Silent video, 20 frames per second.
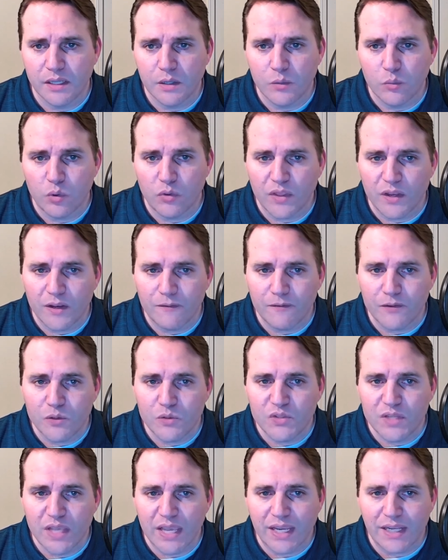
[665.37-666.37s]
Within a few
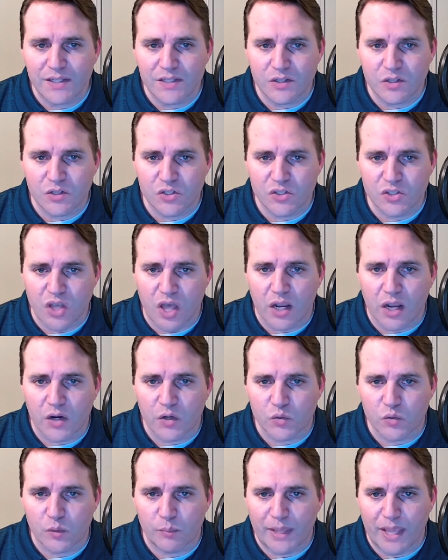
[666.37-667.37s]
seconds, their
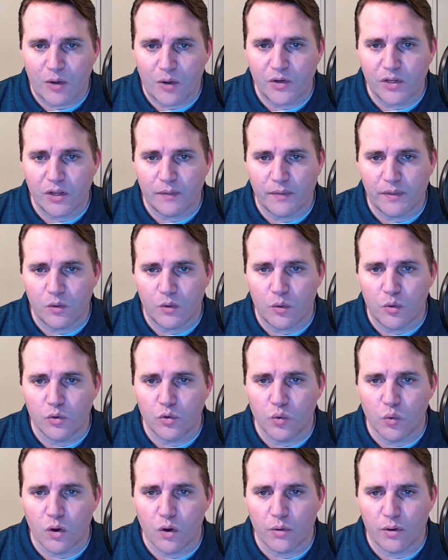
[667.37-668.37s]
stalkers were pounding on the old
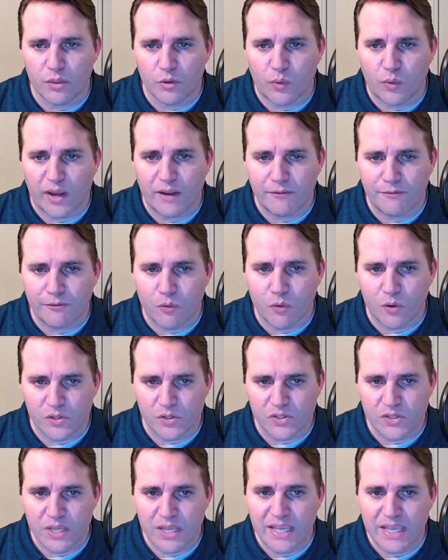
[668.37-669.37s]
door with great
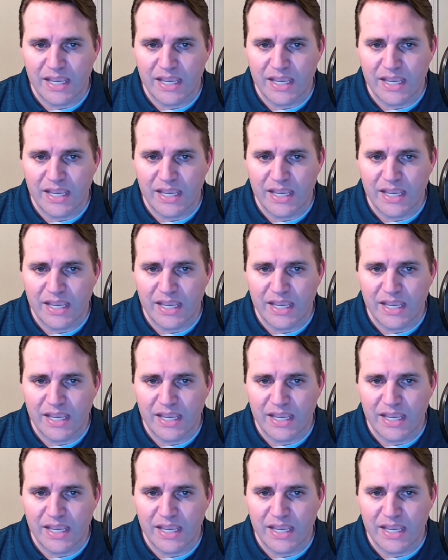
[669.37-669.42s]
force,